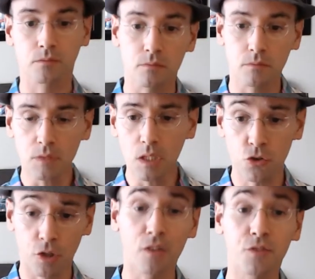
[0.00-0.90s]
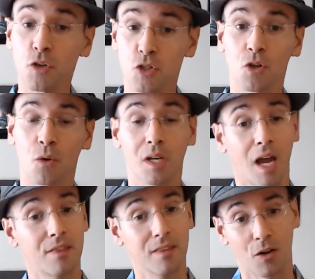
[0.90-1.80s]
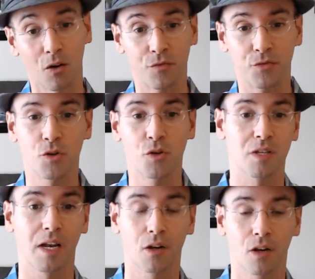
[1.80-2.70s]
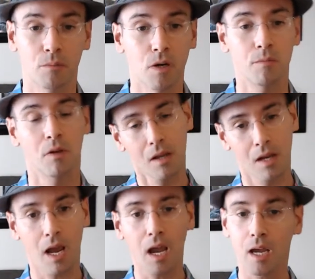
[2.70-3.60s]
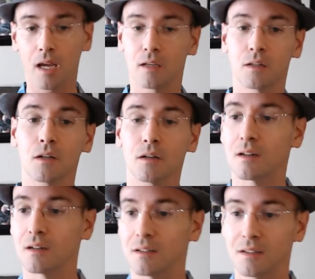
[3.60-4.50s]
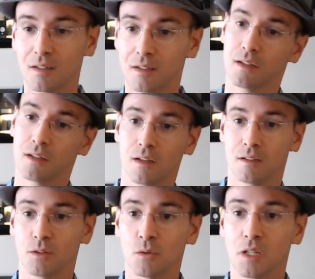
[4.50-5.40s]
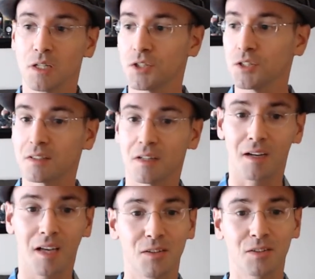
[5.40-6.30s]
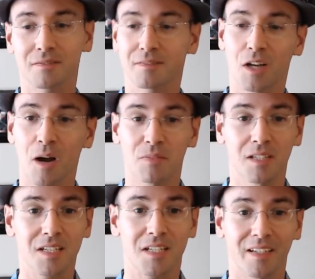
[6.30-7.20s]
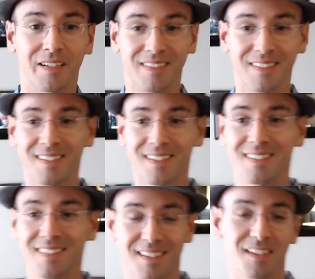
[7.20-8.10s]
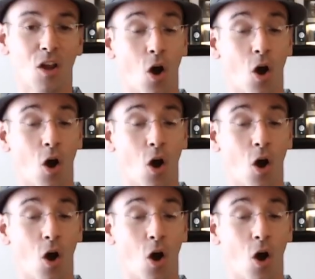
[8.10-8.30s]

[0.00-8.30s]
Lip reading: So that's the first story. And, you know, a few years later, boom, hey, you know, really good. Can you come teach or